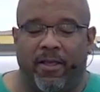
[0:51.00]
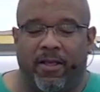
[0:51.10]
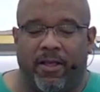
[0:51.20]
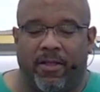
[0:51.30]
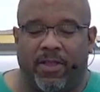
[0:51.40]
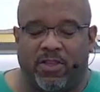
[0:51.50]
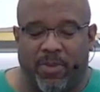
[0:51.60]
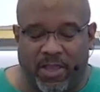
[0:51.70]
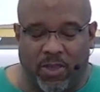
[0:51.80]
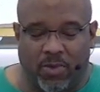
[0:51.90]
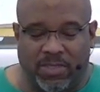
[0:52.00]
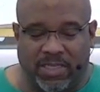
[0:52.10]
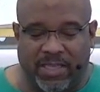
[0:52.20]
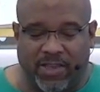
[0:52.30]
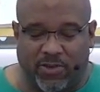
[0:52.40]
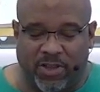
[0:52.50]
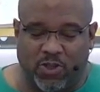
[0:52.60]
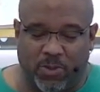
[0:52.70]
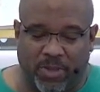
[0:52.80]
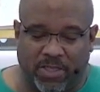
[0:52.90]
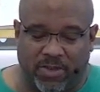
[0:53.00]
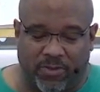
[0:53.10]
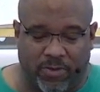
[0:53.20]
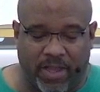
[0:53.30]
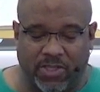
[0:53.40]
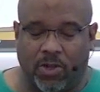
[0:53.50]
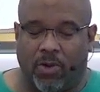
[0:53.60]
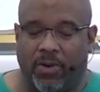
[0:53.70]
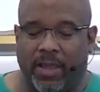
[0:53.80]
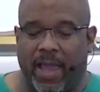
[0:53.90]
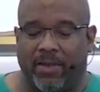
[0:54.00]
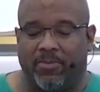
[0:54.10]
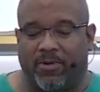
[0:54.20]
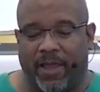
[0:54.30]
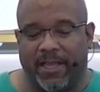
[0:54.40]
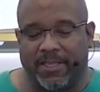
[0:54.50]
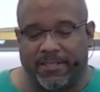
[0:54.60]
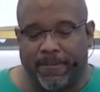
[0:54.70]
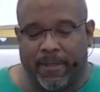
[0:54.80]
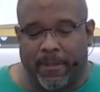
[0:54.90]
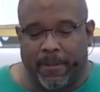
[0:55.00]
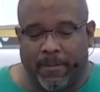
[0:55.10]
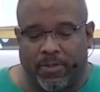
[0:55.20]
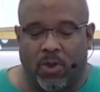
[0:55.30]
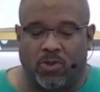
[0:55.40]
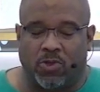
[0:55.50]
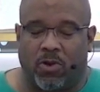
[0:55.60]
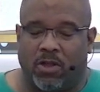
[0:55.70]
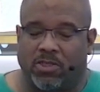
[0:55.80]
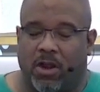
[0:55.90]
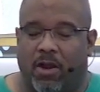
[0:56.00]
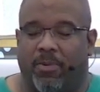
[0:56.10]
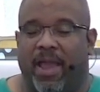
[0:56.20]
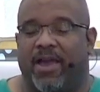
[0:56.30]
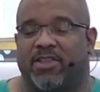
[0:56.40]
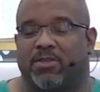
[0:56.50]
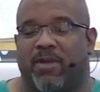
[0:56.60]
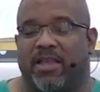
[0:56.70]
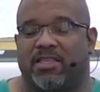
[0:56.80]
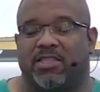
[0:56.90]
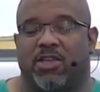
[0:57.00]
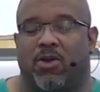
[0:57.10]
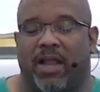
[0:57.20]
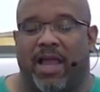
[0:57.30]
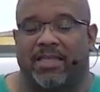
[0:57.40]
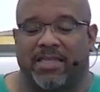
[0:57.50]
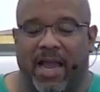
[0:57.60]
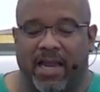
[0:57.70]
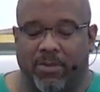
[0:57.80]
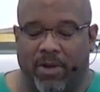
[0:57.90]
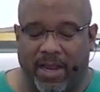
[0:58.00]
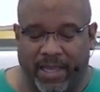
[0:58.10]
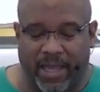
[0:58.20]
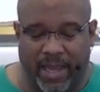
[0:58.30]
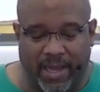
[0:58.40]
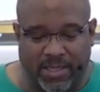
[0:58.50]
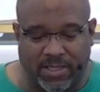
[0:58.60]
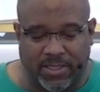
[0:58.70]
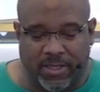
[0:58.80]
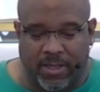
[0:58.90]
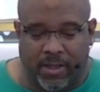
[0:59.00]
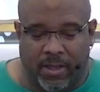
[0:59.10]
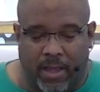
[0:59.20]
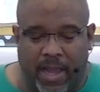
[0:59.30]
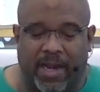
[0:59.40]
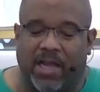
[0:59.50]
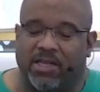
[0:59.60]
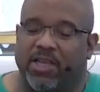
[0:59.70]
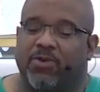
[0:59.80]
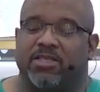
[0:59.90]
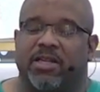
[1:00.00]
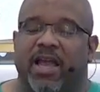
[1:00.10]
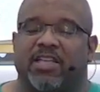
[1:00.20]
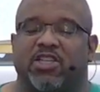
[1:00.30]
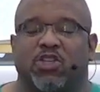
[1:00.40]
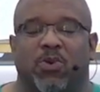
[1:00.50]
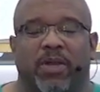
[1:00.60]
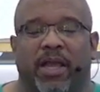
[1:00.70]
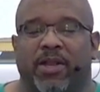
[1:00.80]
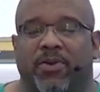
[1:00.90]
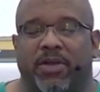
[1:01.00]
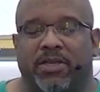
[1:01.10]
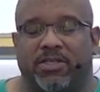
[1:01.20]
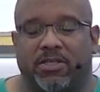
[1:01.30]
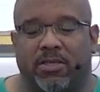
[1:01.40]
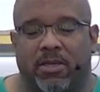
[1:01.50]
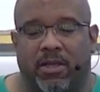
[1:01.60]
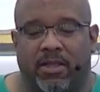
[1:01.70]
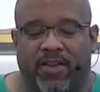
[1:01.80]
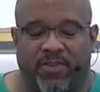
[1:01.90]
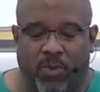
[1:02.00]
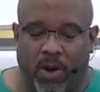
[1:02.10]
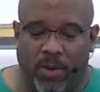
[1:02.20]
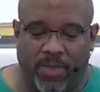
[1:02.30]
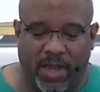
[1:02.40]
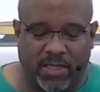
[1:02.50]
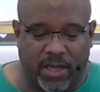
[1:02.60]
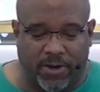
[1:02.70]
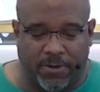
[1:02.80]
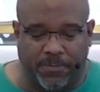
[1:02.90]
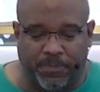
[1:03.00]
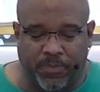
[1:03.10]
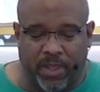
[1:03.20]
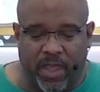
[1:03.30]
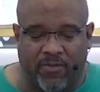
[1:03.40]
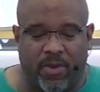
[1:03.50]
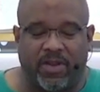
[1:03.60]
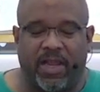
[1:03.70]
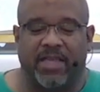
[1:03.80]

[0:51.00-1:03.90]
that you might use us as your instruments of grace, glory, and praise, that those who cross our paths might see your light shining brightly in us. I now decrease and ask that you would increase, that every word that is uttered, every revelation